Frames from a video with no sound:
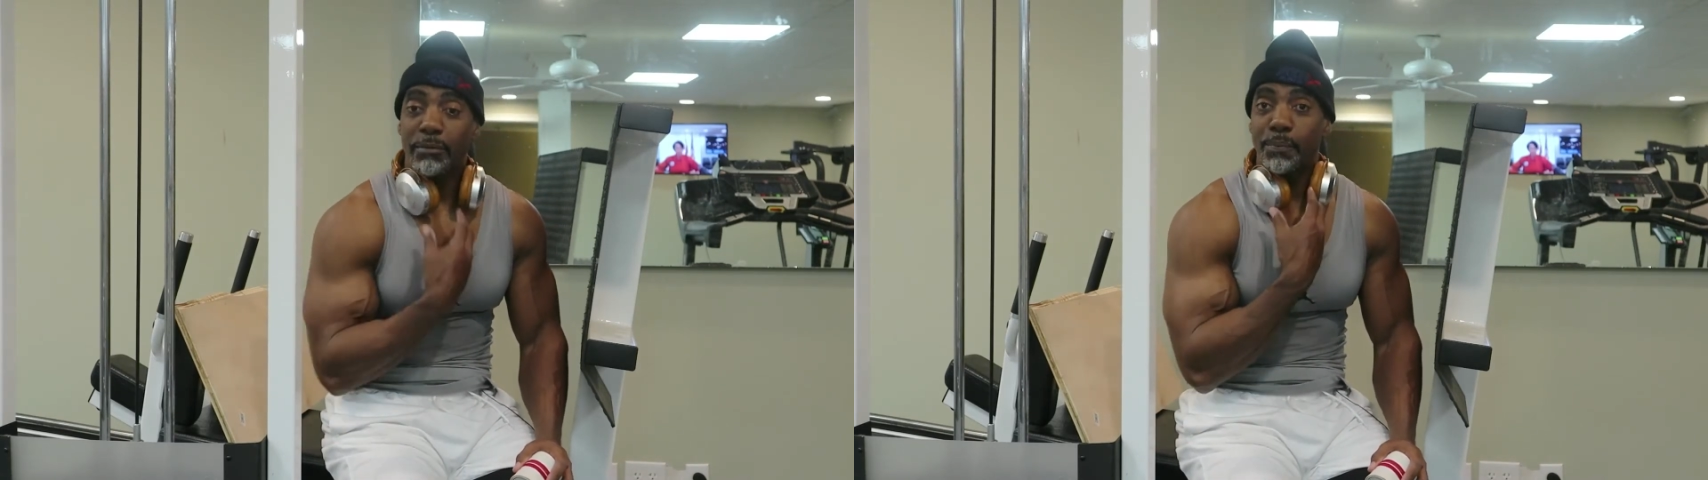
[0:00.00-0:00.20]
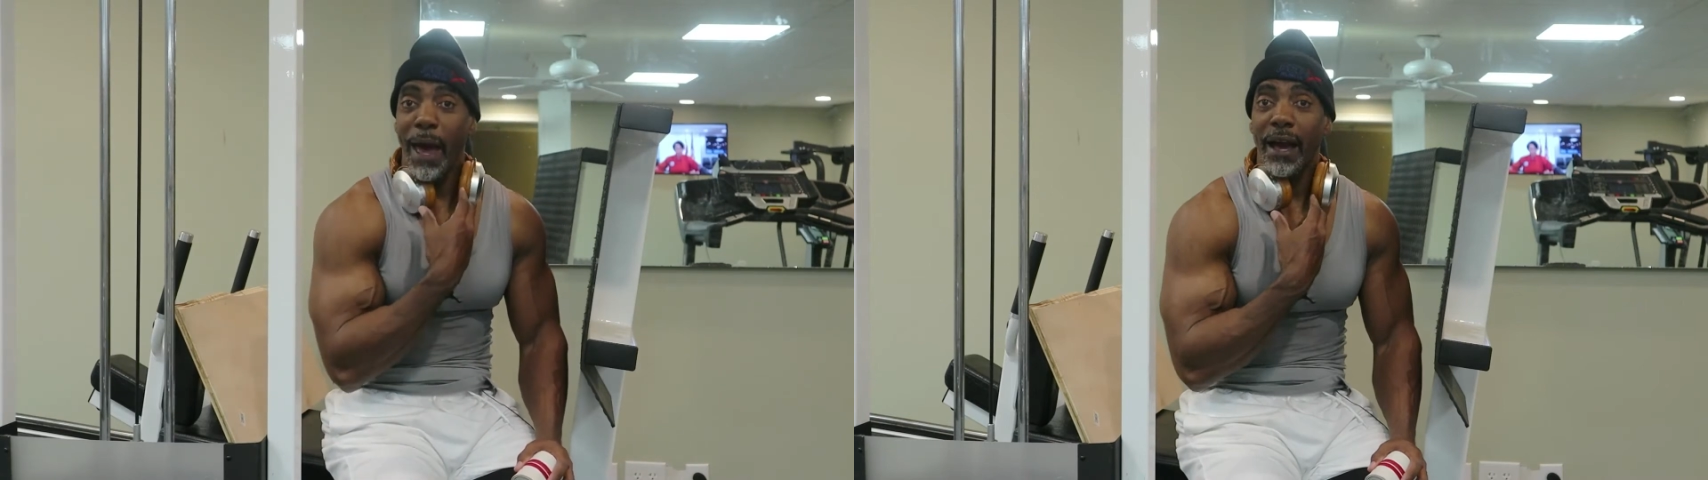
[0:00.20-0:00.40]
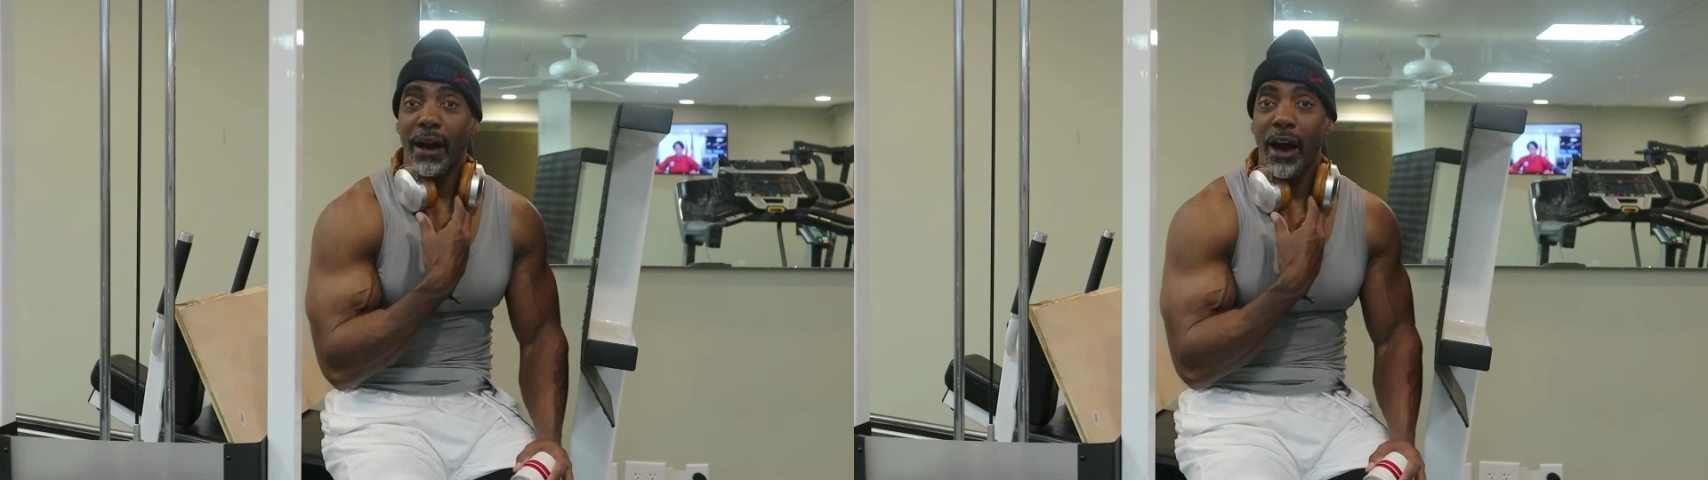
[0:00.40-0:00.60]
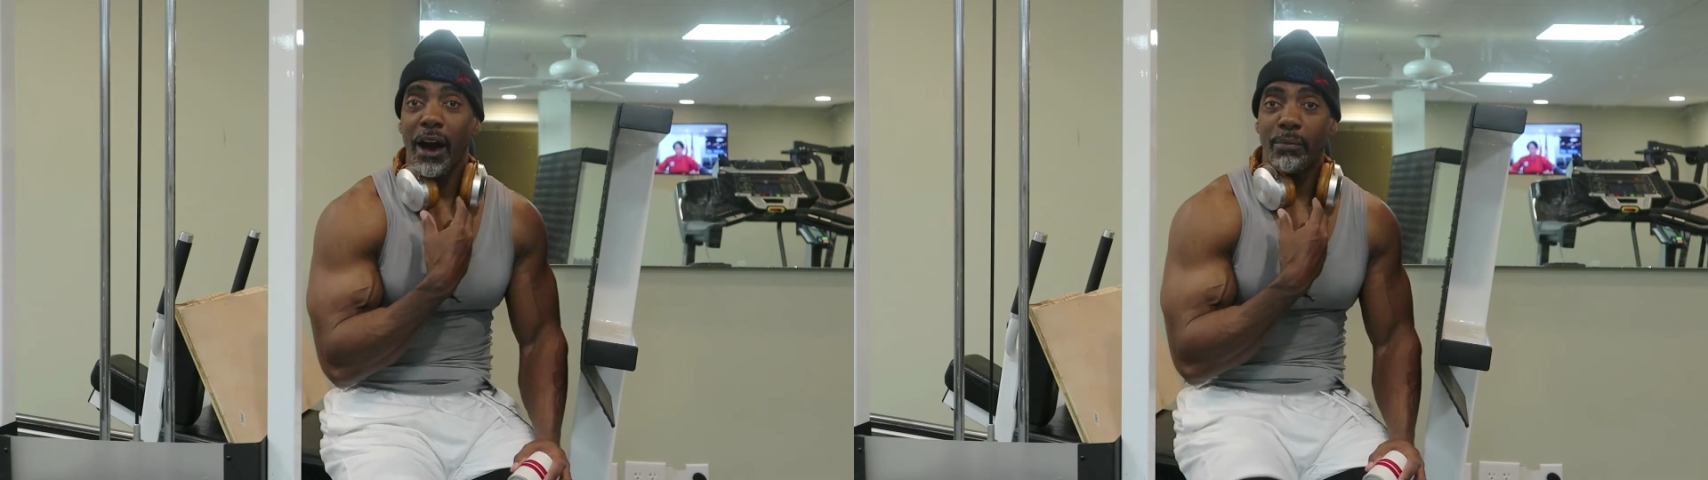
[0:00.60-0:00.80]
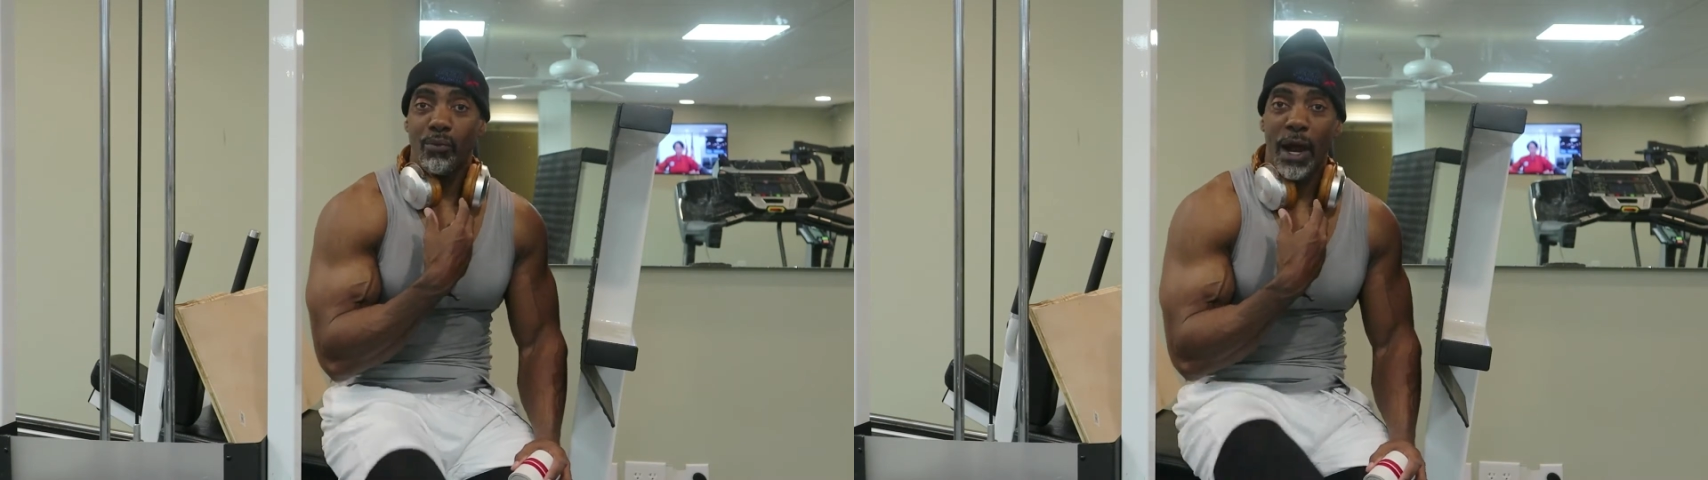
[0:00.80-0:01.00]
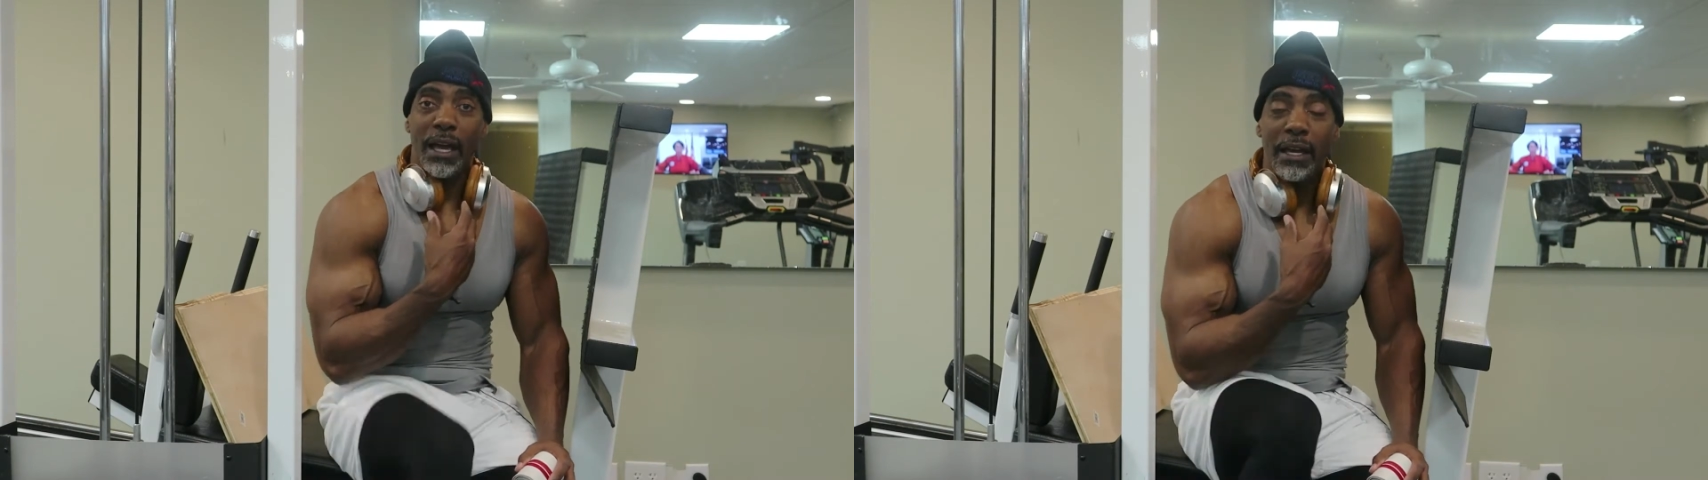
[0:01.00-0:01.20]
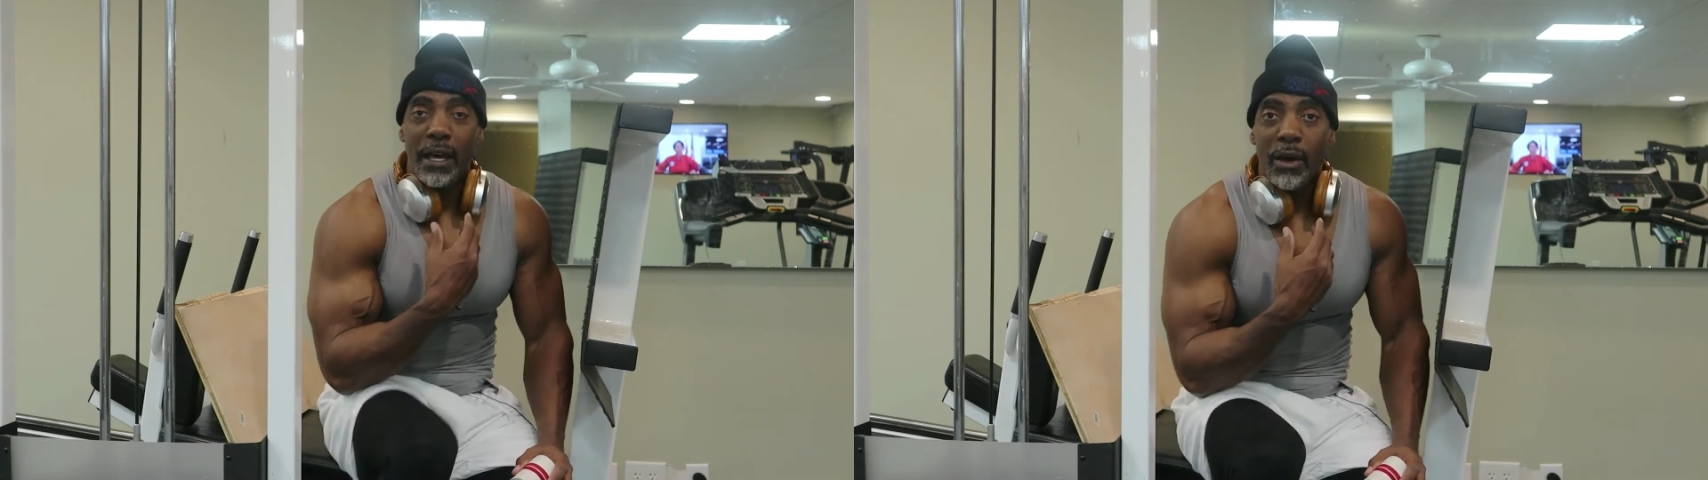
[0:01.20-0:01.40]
back up, right?